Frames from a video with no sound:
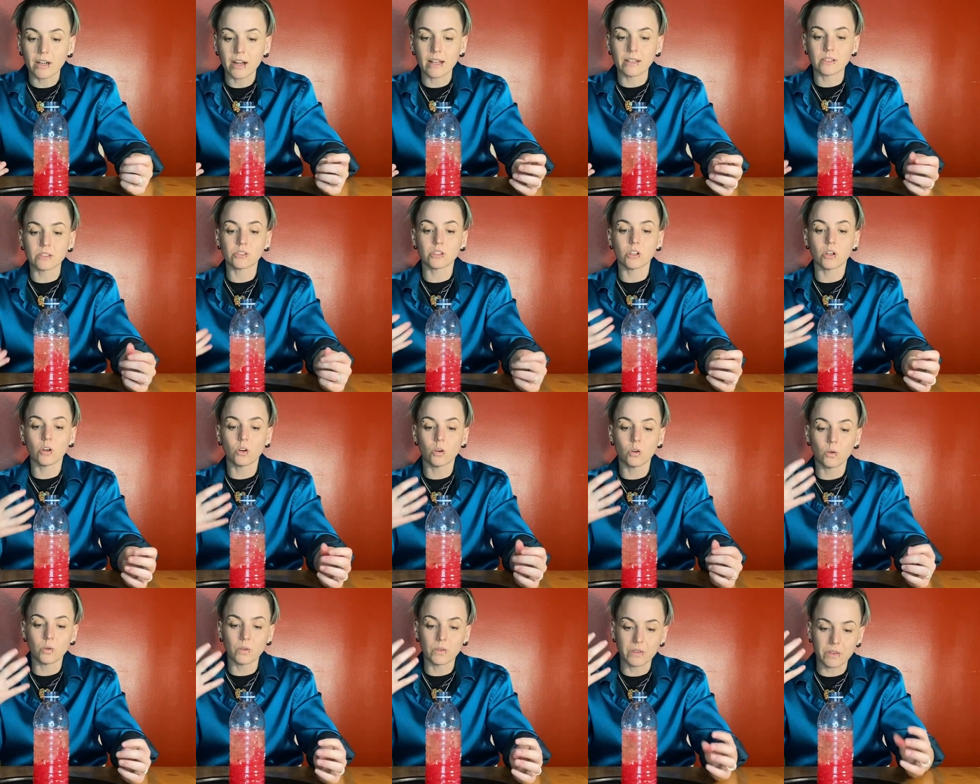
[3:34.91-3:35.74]
and
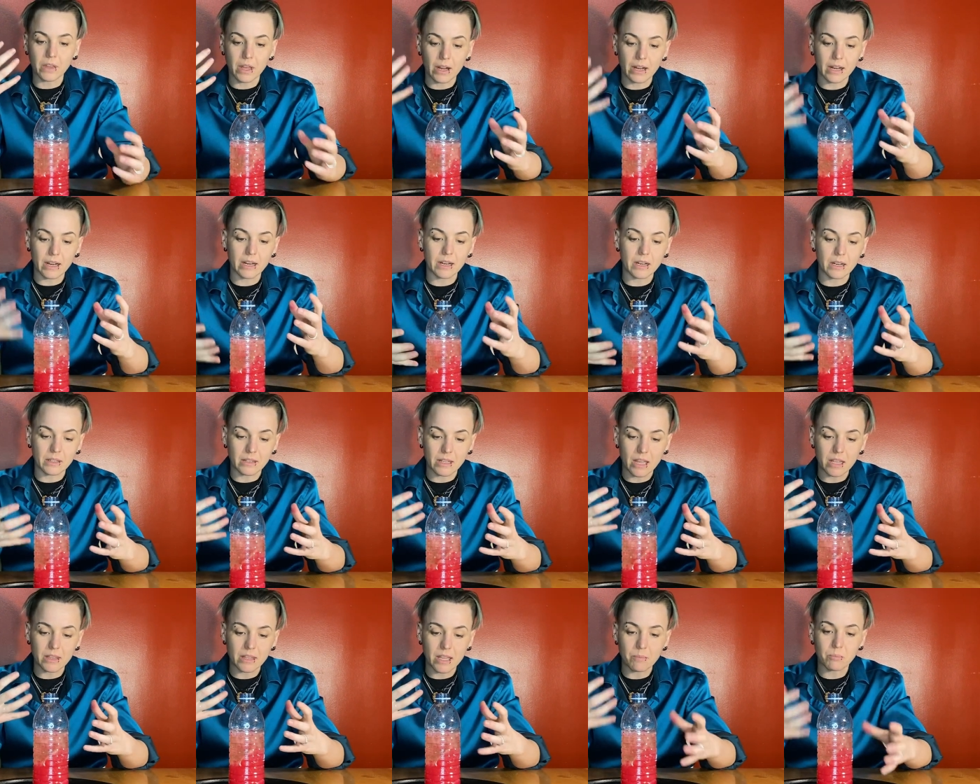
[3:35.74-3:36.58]
so
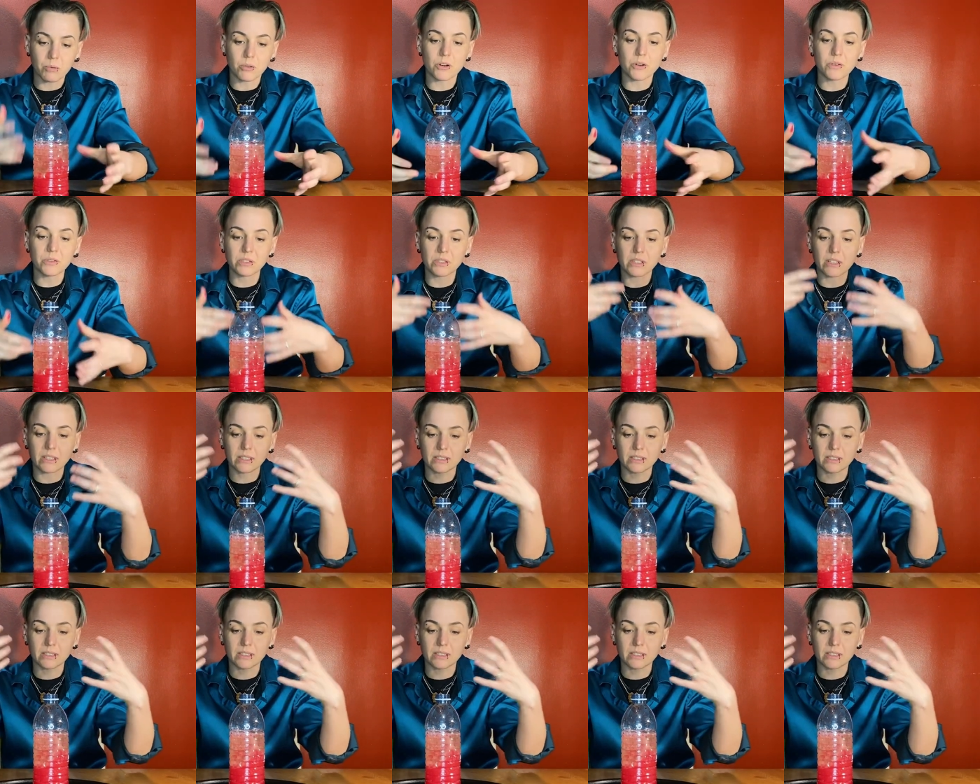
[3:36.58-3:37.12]
they produce